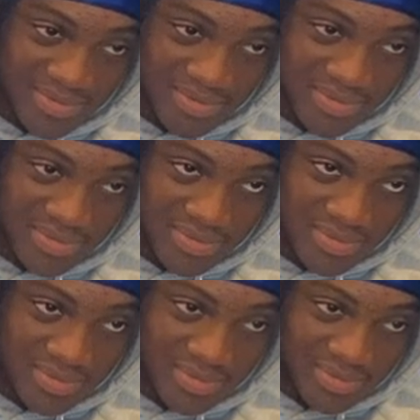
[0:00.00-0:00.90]

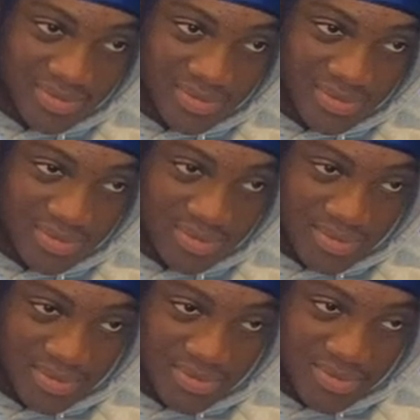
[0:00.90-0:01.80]

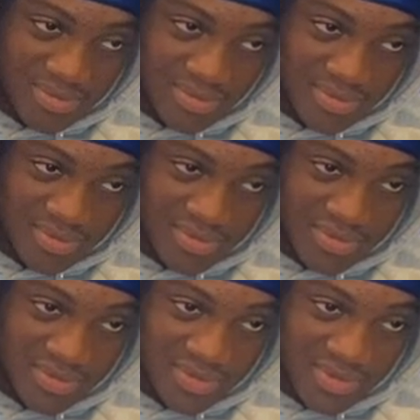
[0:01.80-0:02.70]

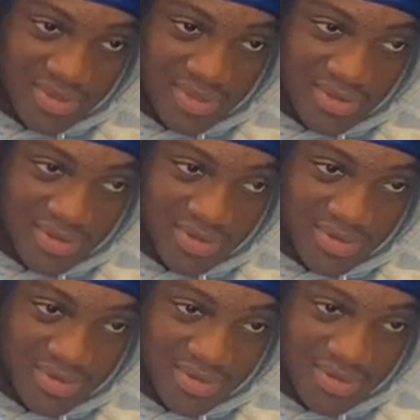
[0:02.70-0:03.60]

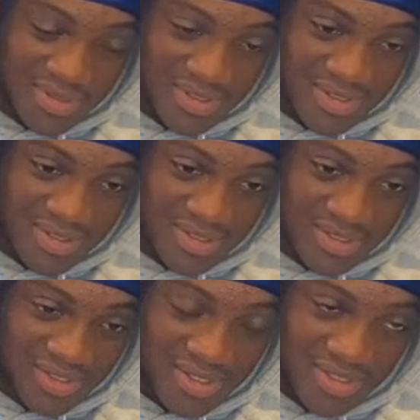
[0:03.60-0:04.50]

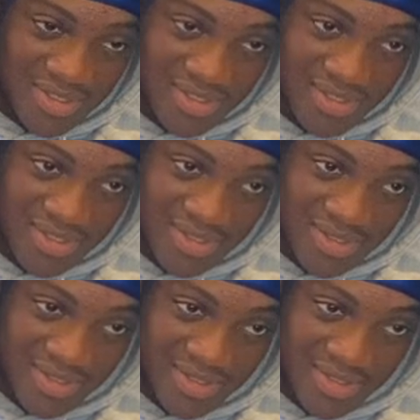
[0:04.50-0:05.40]

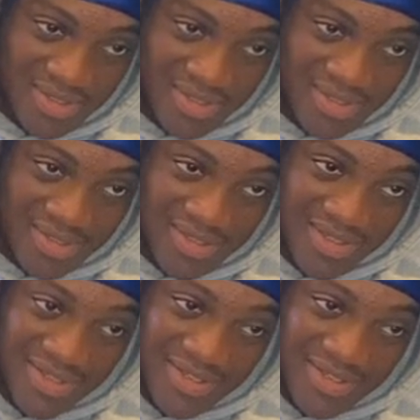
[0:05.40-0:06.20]
The person shown says nothing.